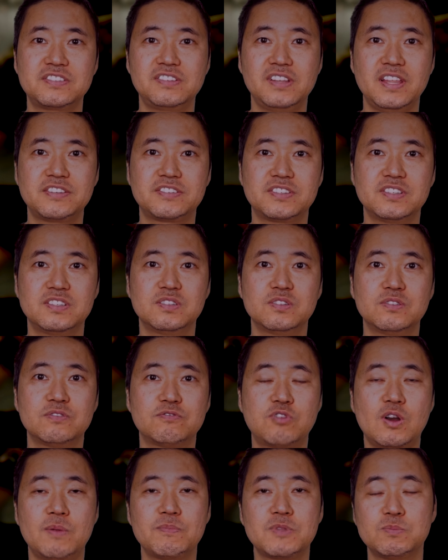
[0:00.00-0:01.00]
lesson
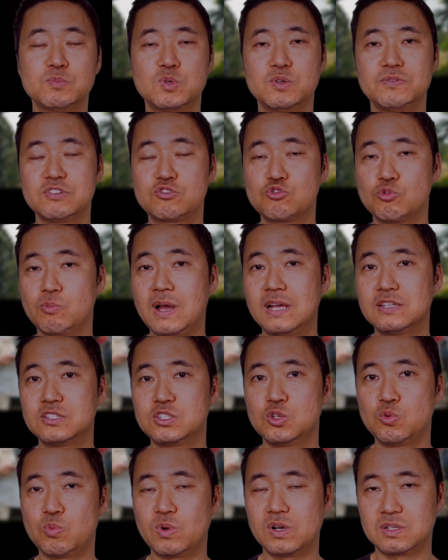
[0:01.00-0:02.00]
from the movie
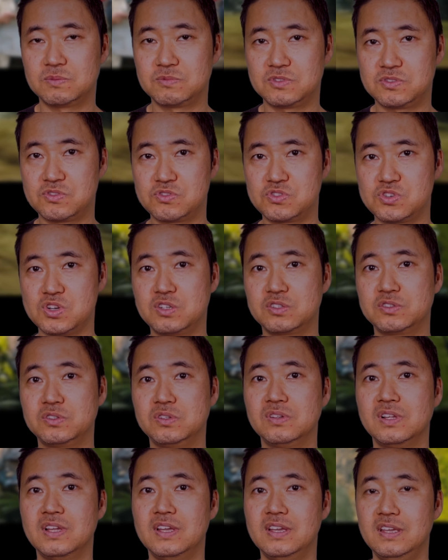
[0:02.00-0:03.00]
Jumanji, Welcome to the
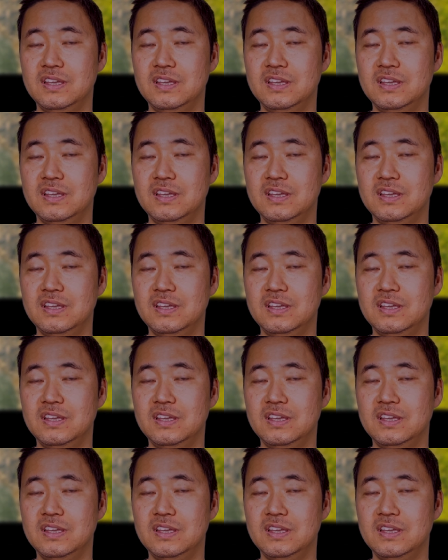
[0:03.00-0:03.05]
Jungle,